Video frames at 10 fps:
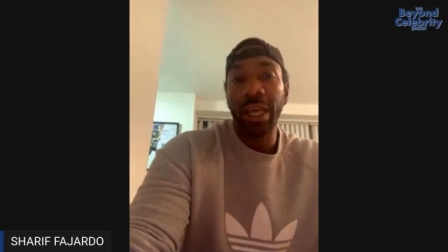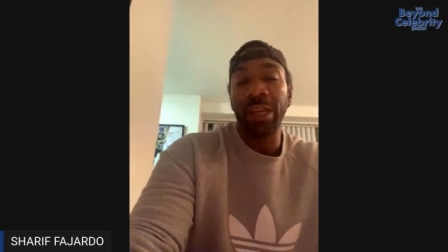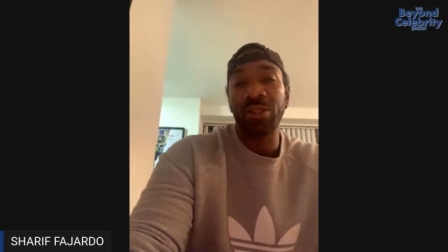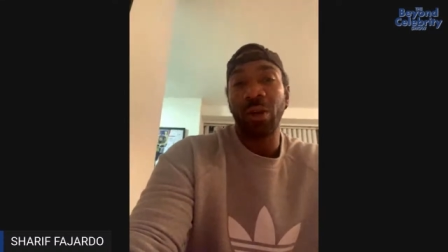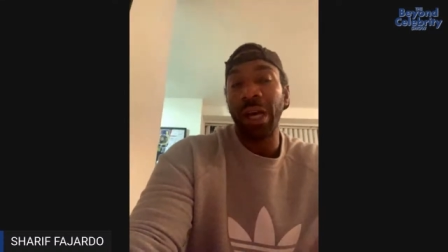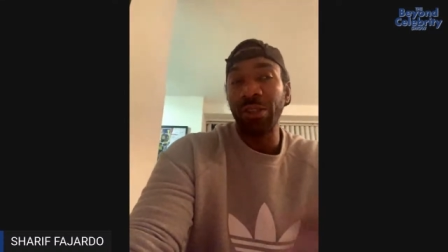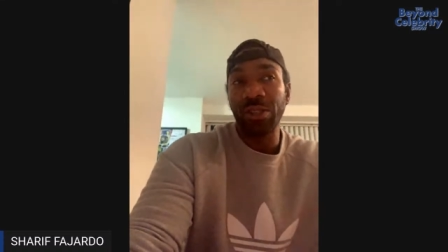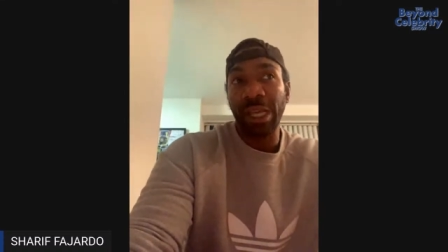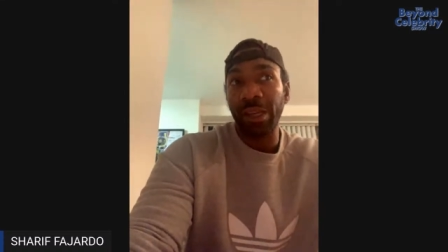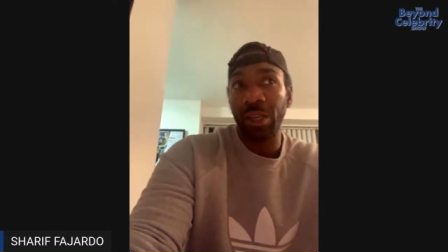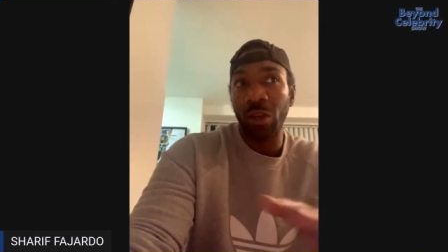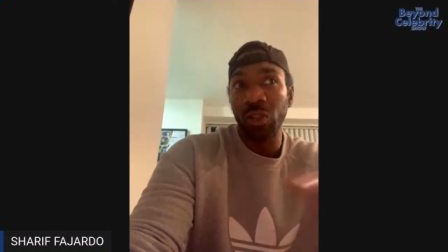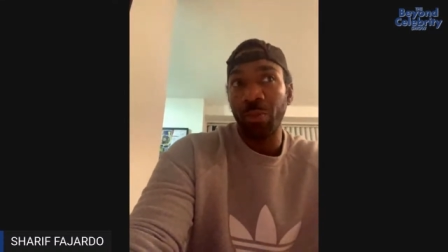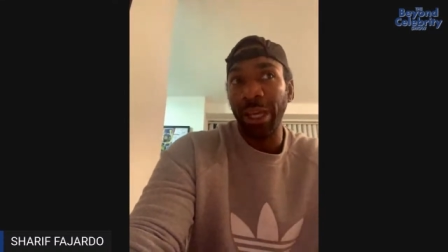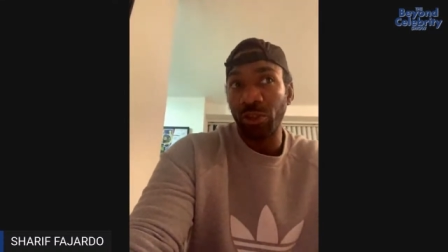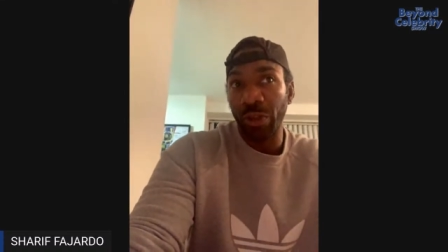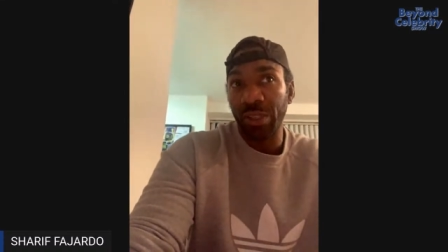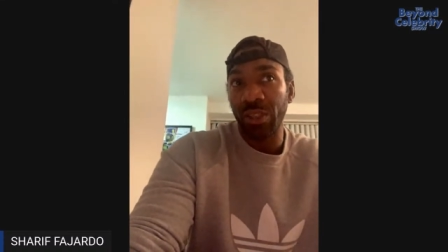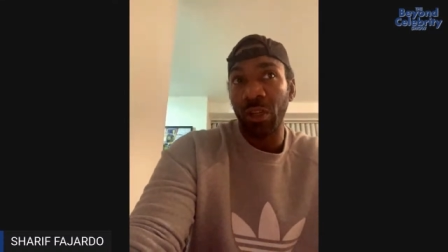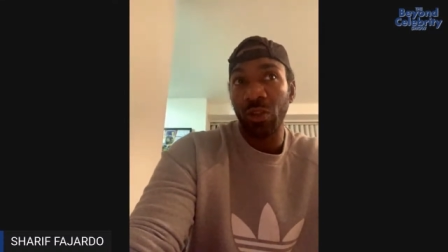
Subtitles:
And so understanding those metrics.